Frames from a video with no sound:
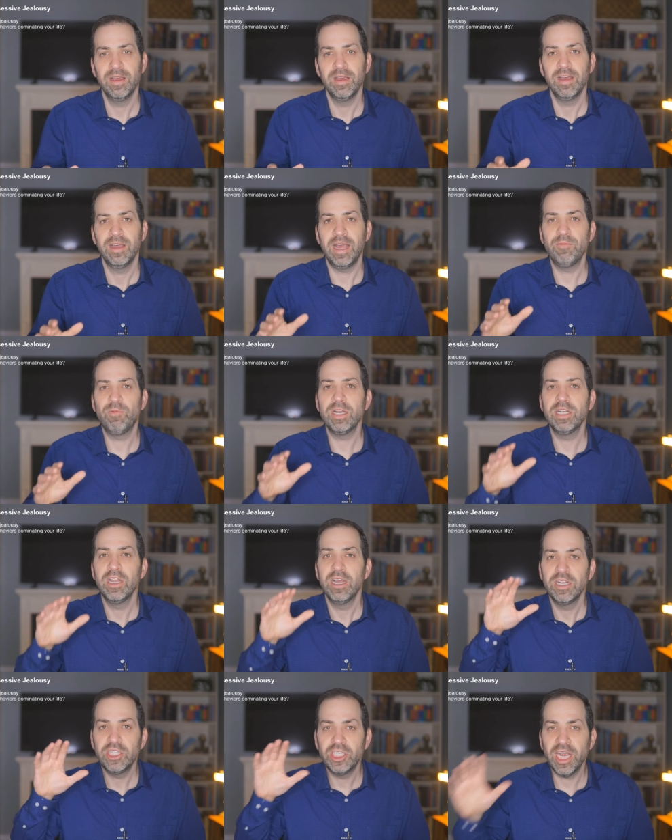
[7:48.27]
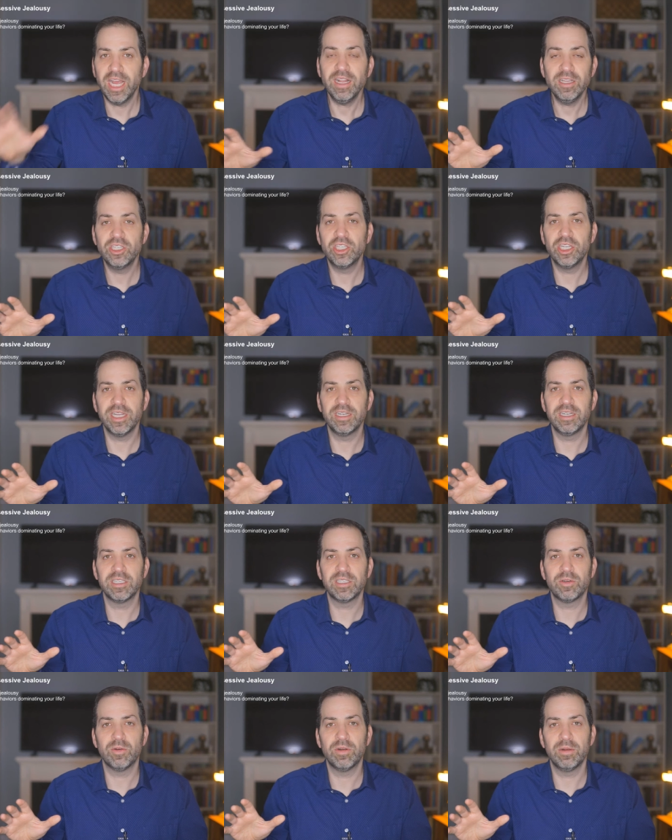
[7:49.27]
And when challenging
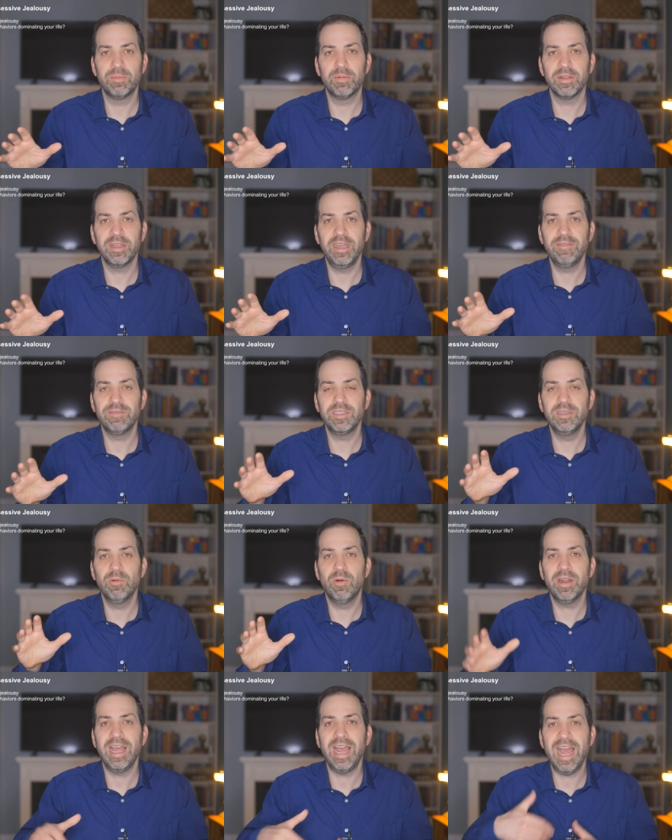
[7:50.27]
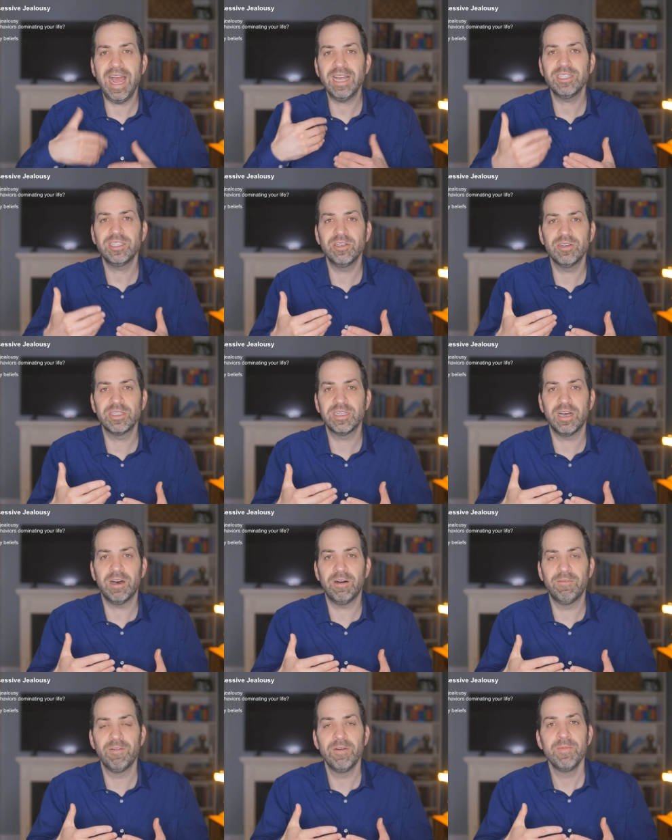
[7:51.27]
distorted beliefs, you want to ask
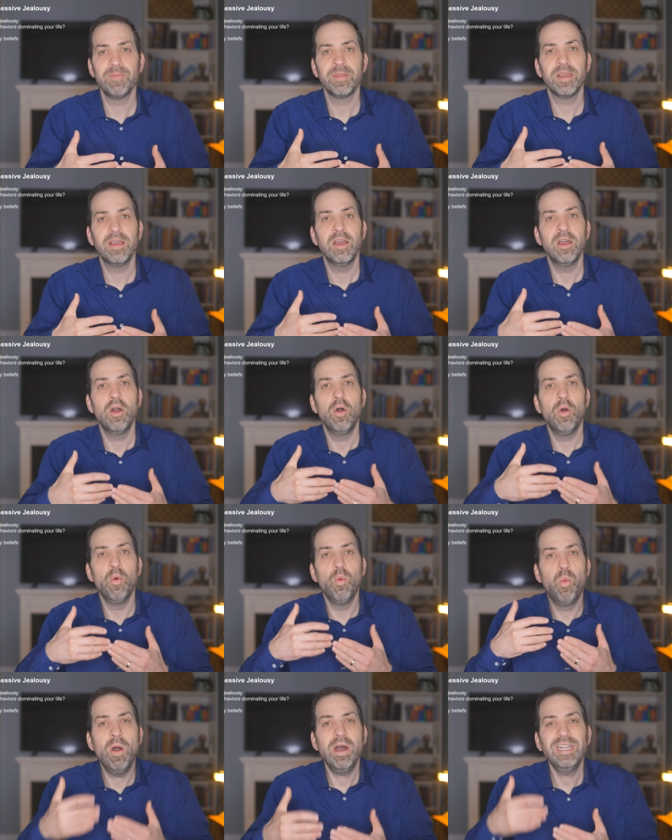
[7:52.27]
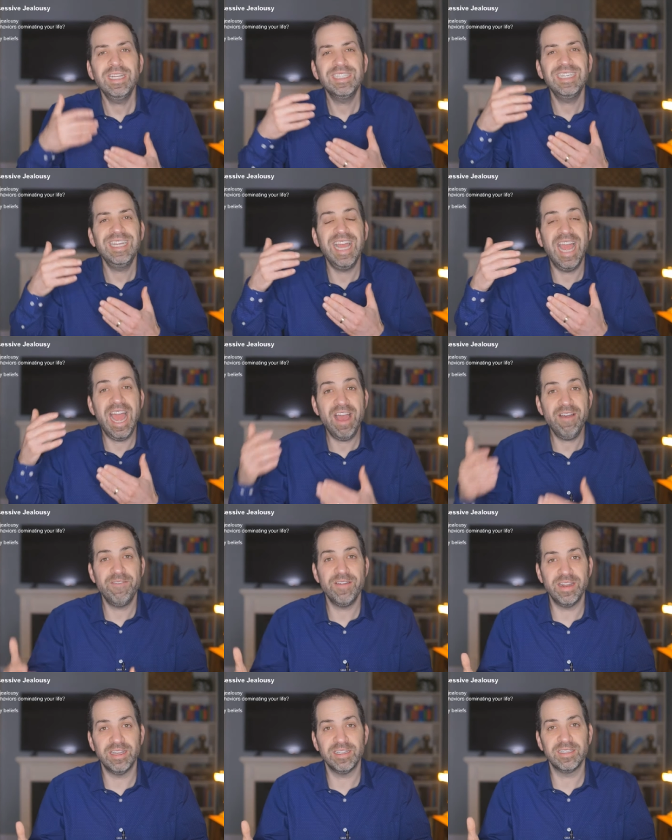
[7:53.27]
yourself what is the
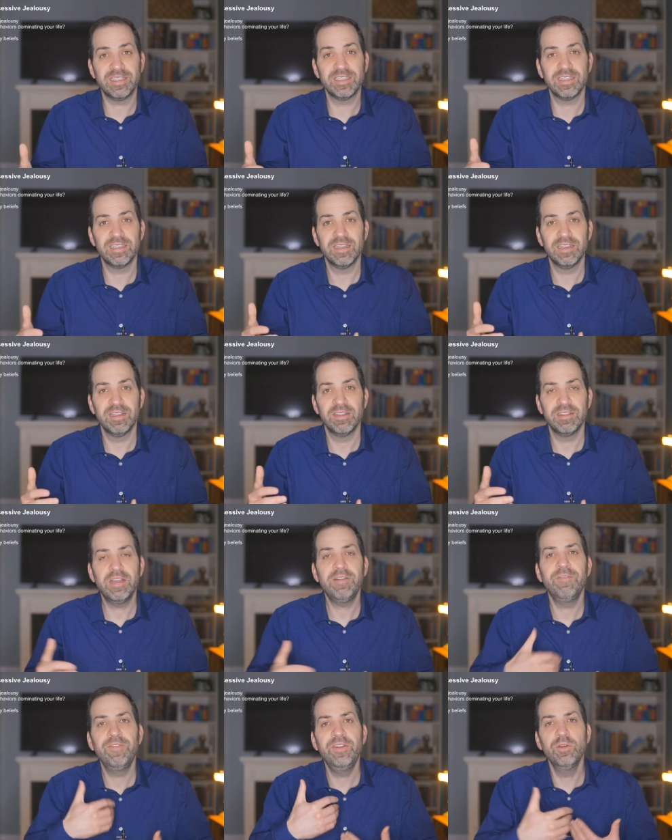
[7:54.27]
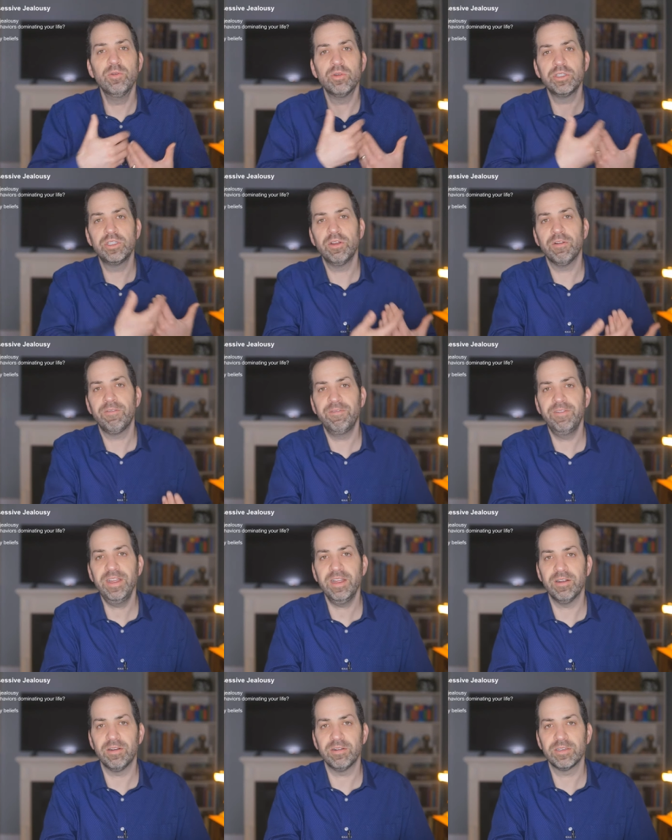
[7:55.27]
evidence that fuels your
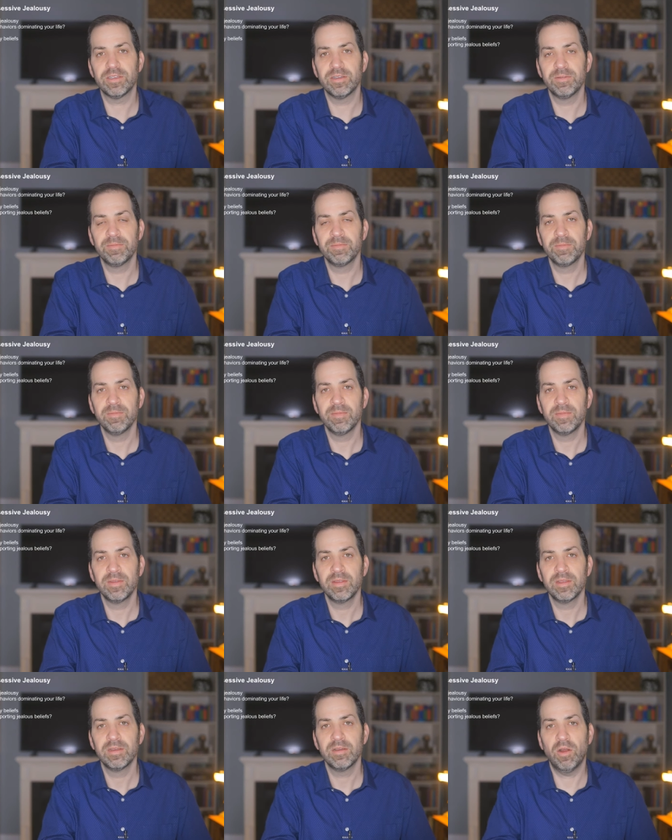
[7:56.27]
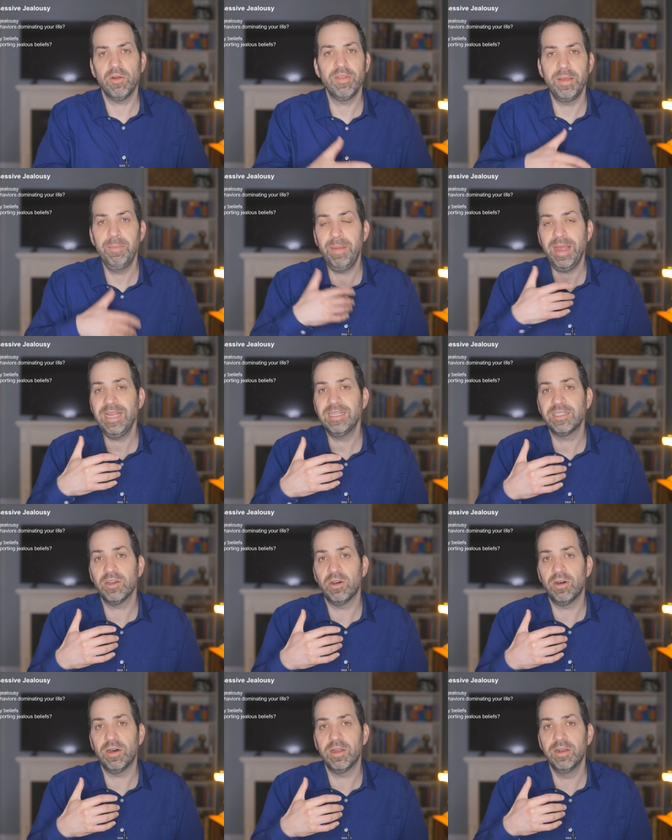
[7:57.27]
fears? Are they based
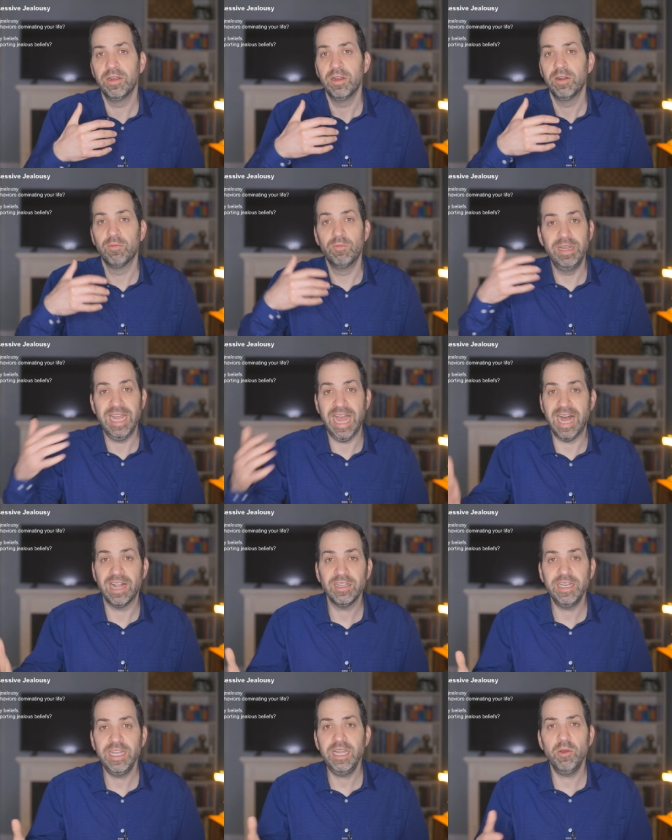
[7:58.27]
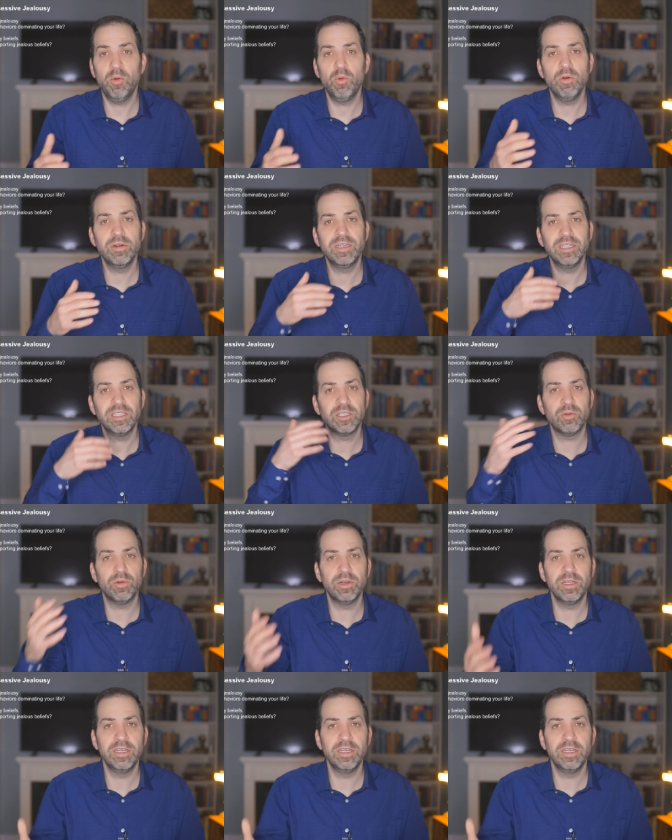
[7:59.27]
on reality or distorted